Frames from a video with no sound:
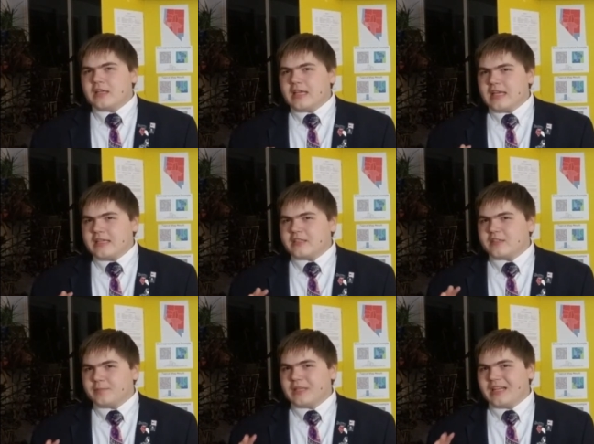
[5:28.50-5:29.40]

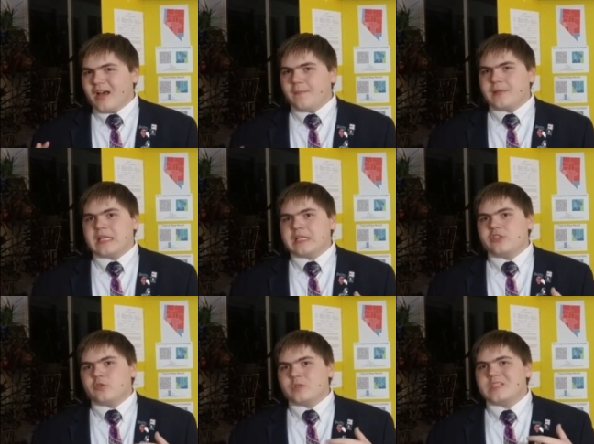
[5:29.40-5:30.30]
is split up
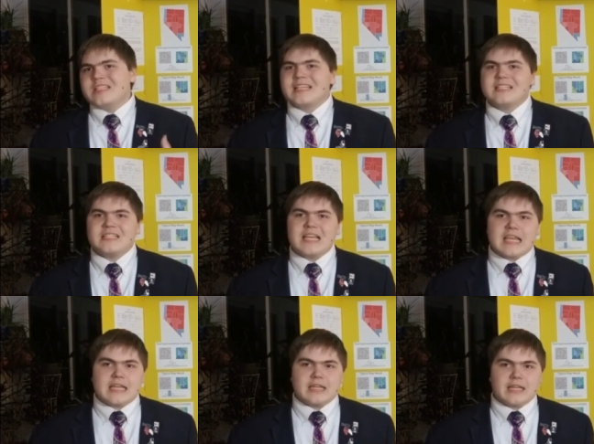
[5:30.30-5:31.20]
into
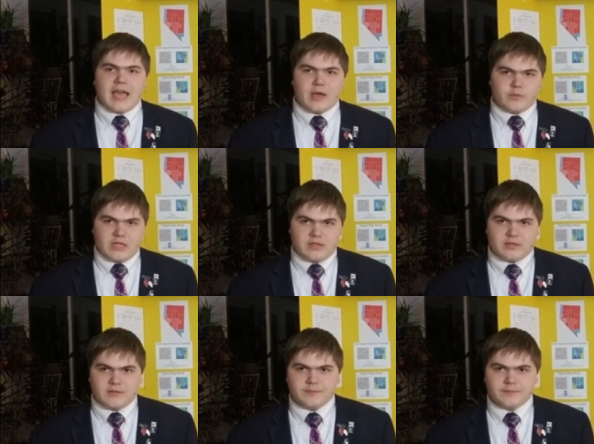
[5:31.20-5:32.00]
16 counties.